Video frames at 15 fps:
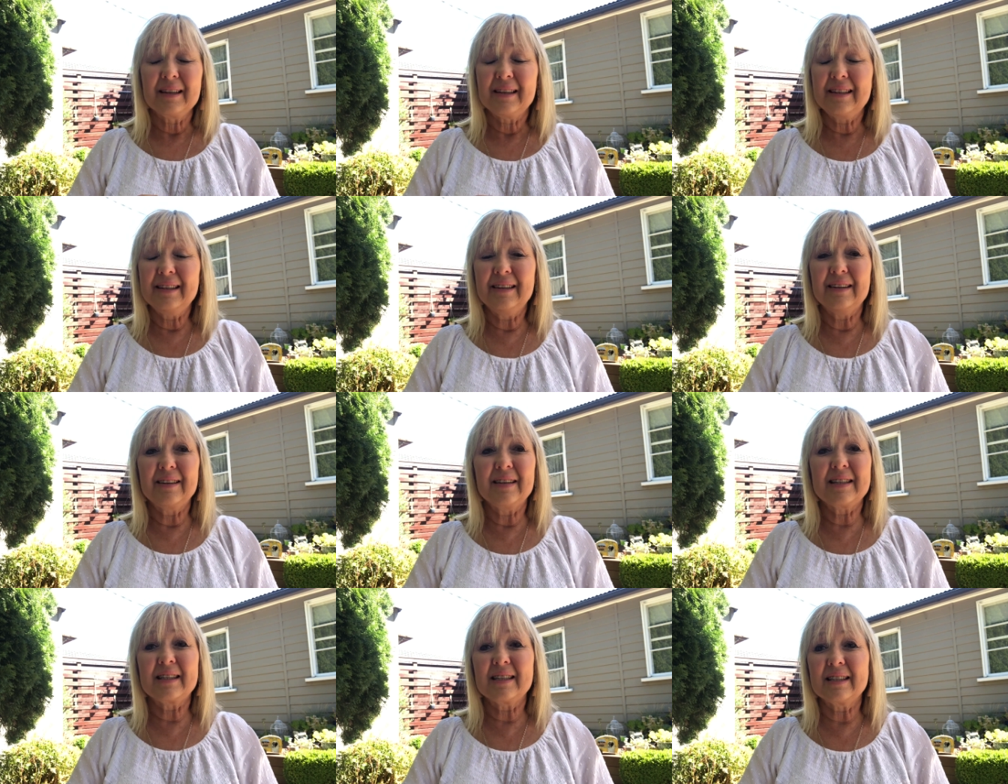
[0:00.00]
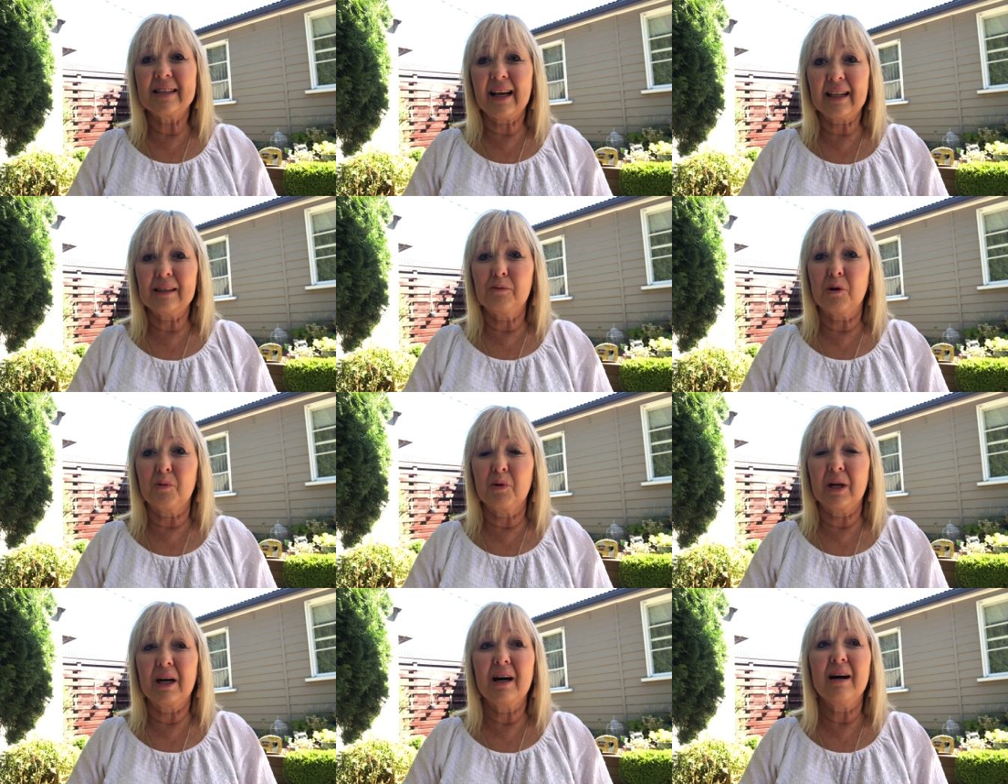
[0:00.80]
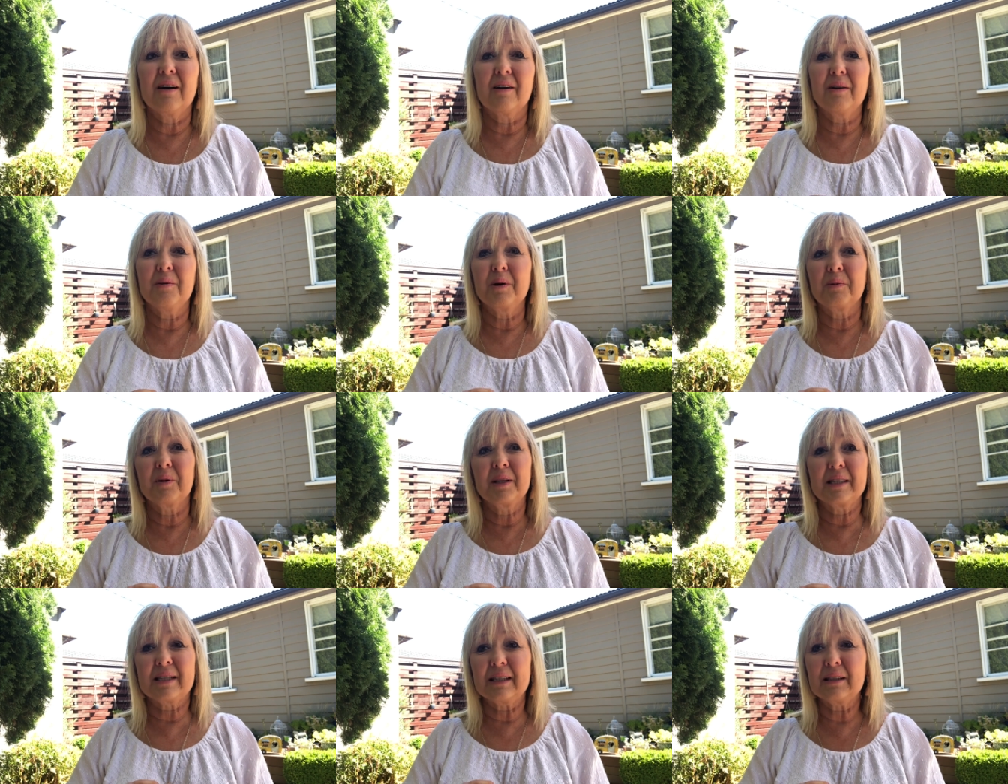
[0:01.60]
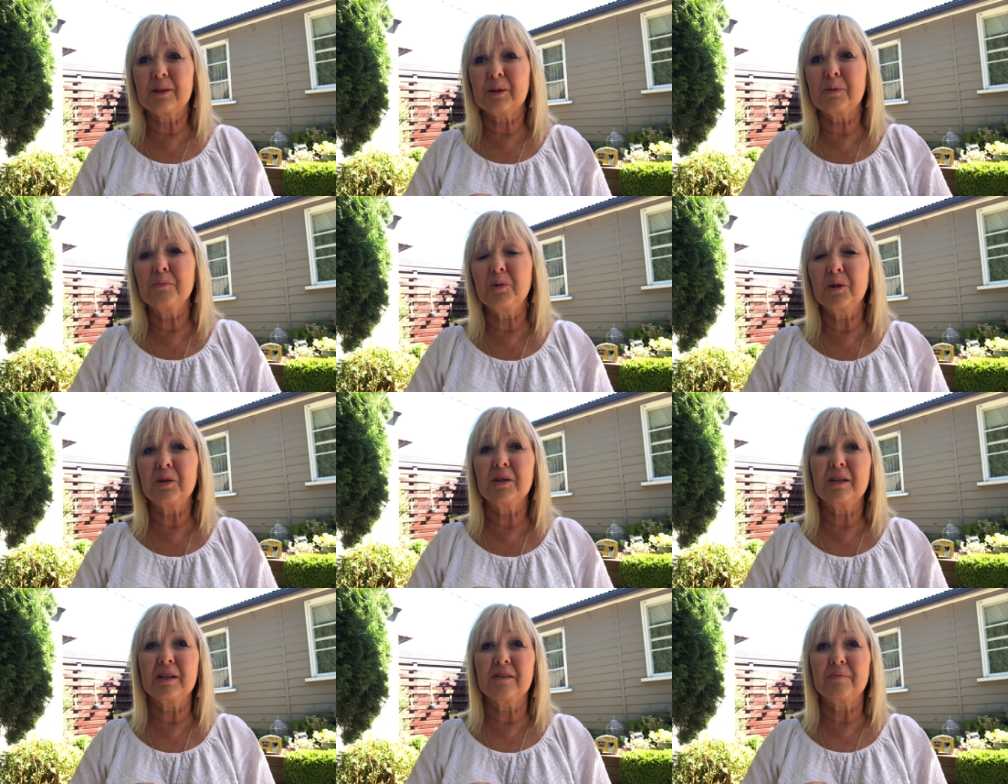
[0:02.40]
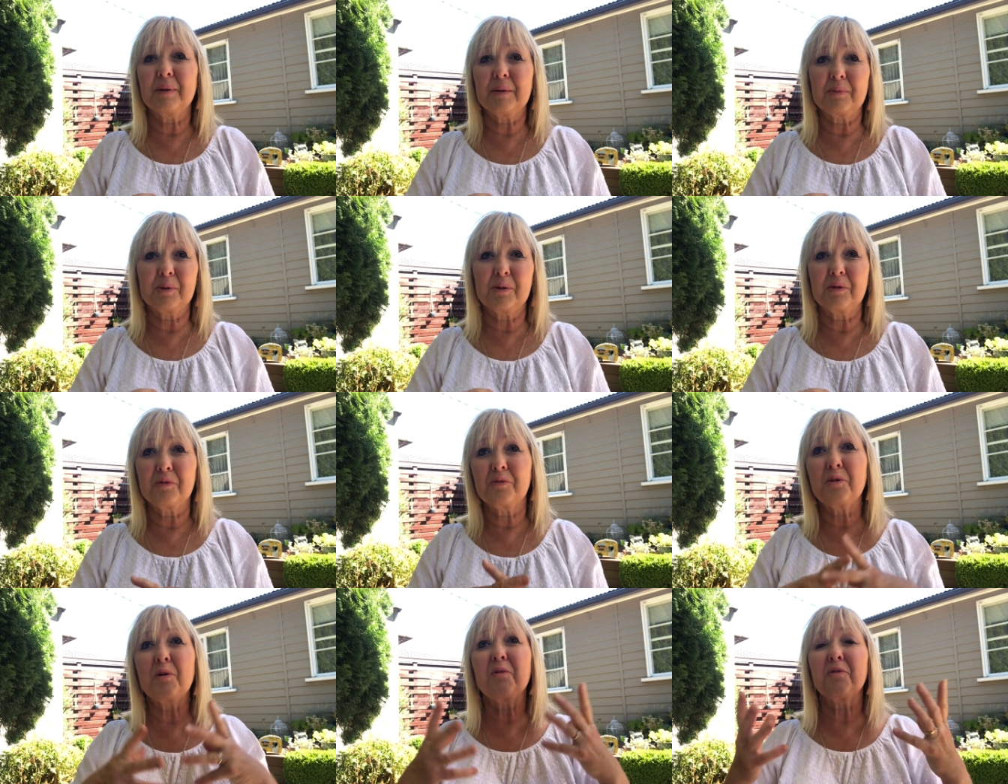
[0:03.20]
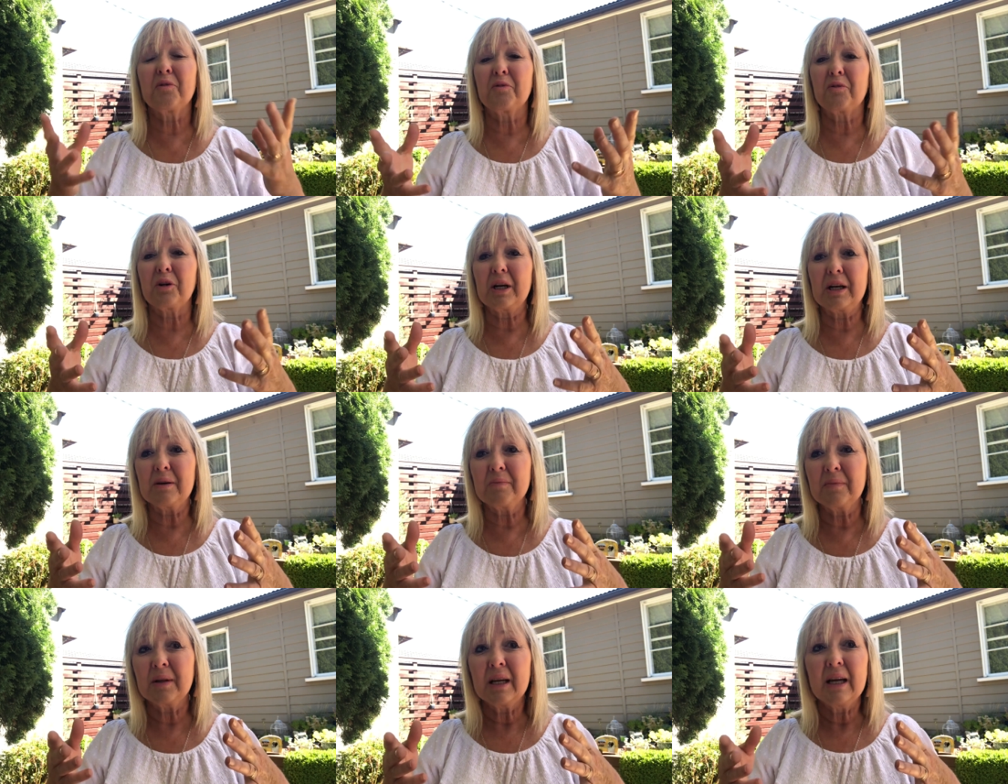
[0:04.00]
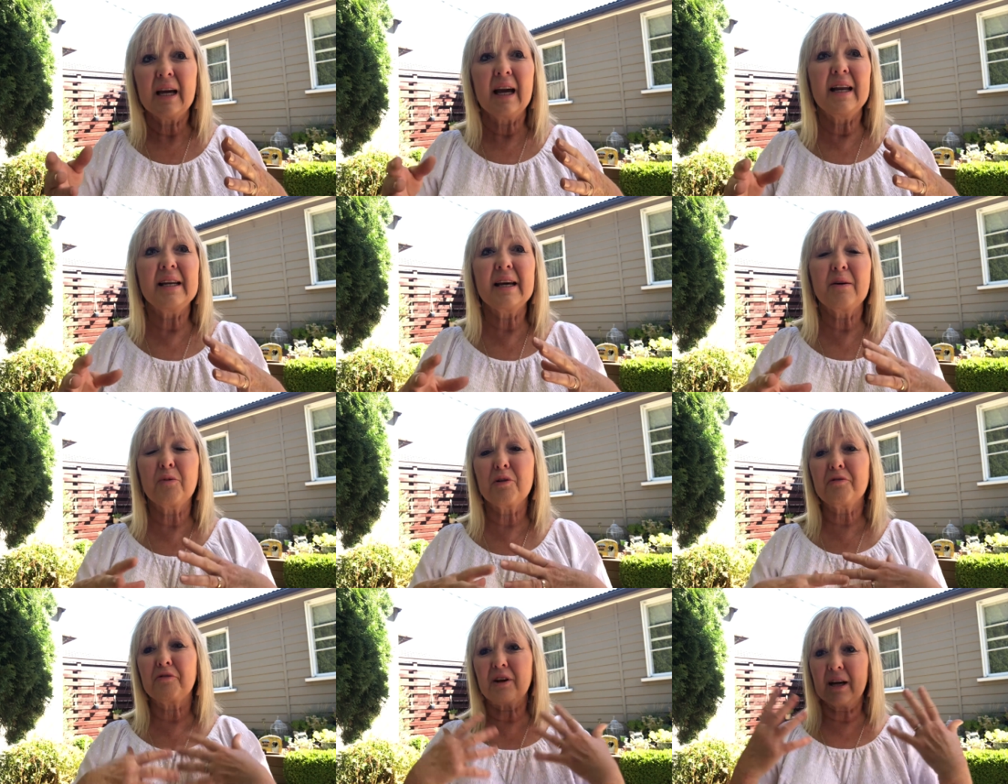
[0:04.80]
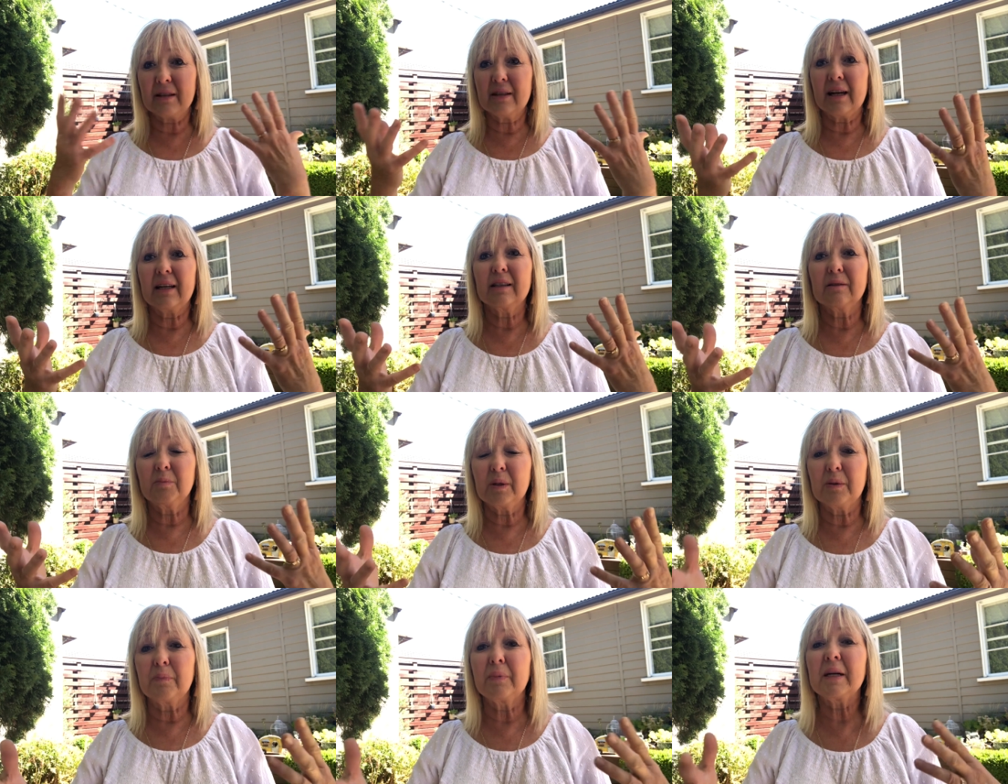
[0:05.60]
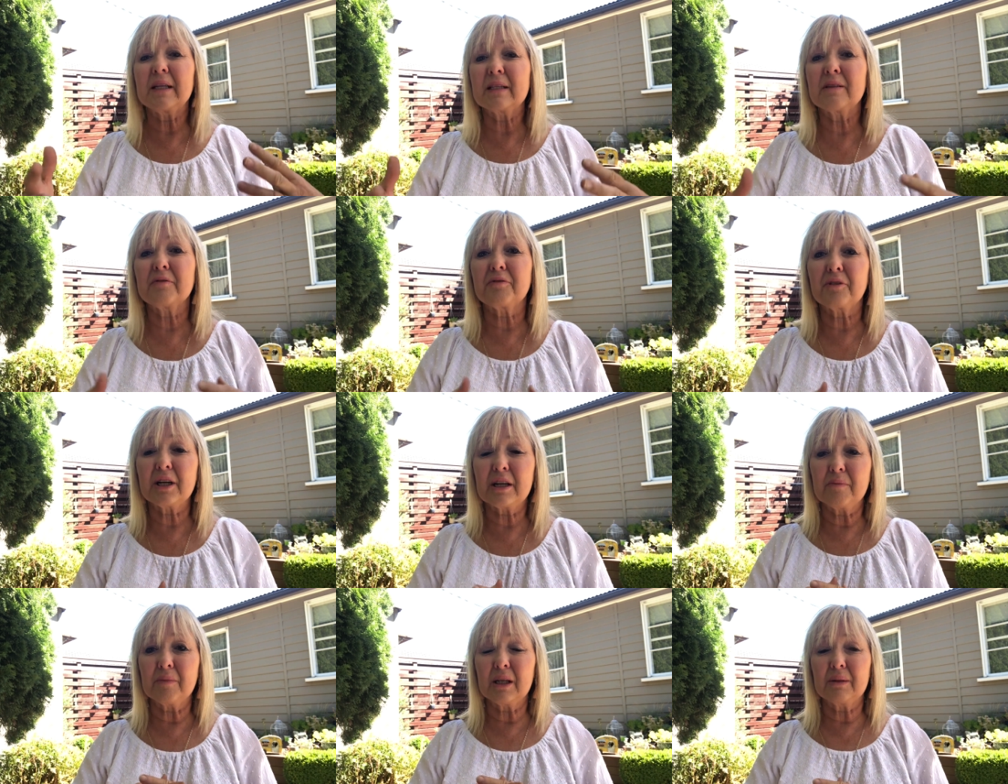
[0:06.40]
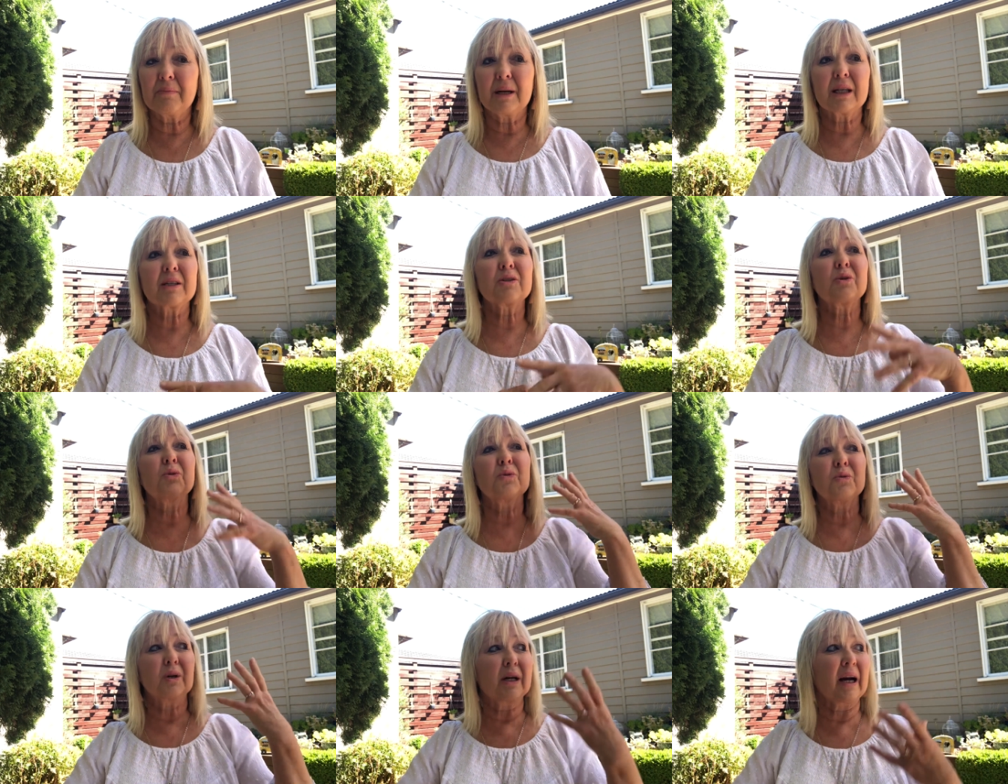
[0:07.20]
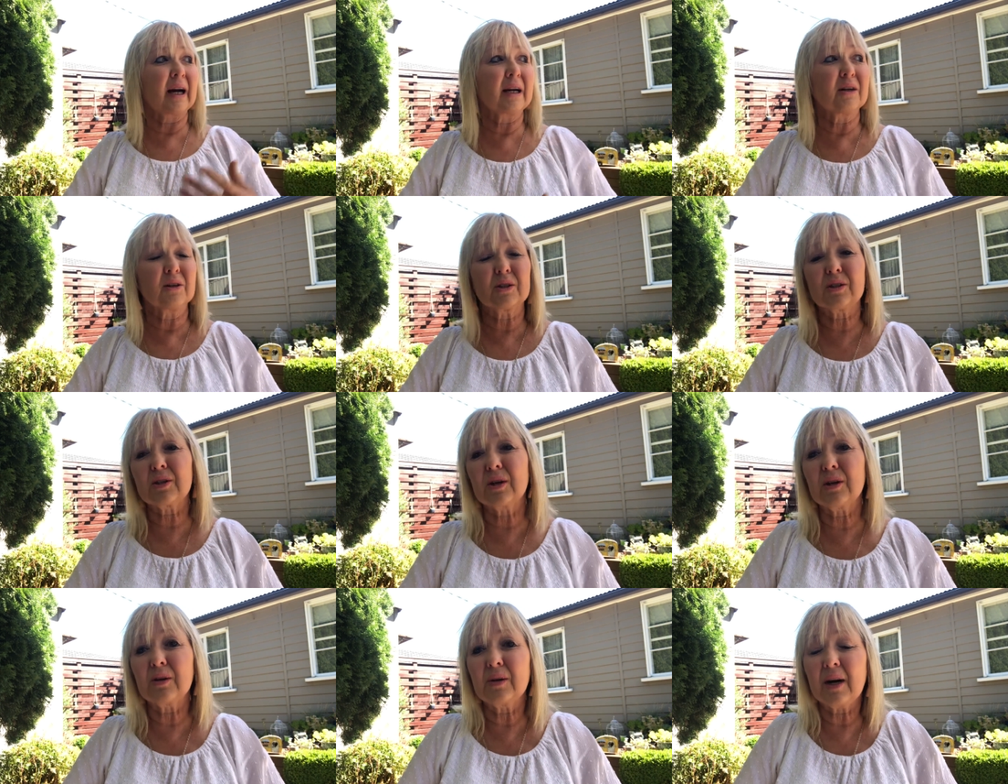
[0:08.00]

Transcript: you know that's exactly what we are aren't we we're this little community of people who have fought for freedom and now we've found that little bit of peace and freedom in amongst all the chaos so